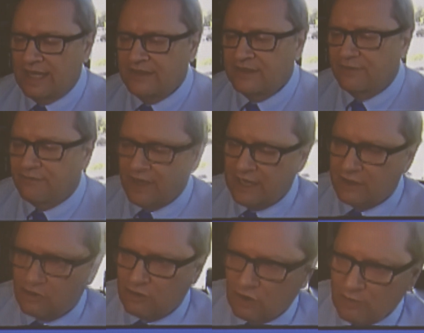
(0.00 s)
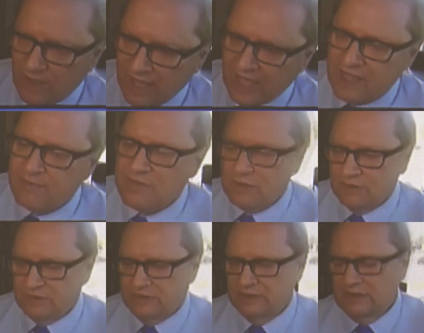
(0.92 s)
And the phytochrome A
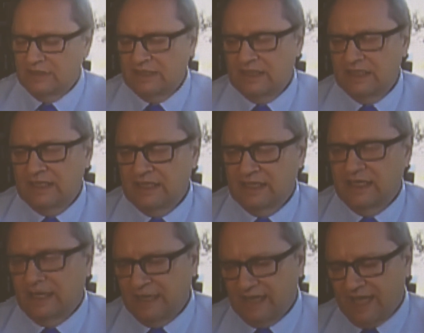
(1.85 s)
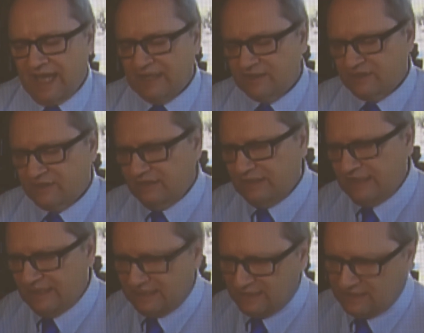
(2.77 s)
mutant
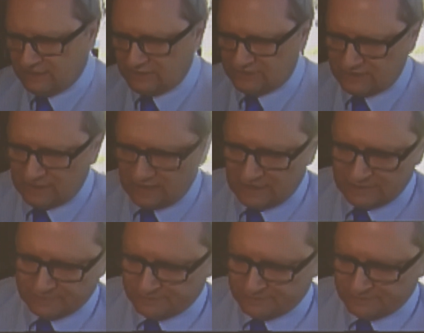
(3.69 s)
actually is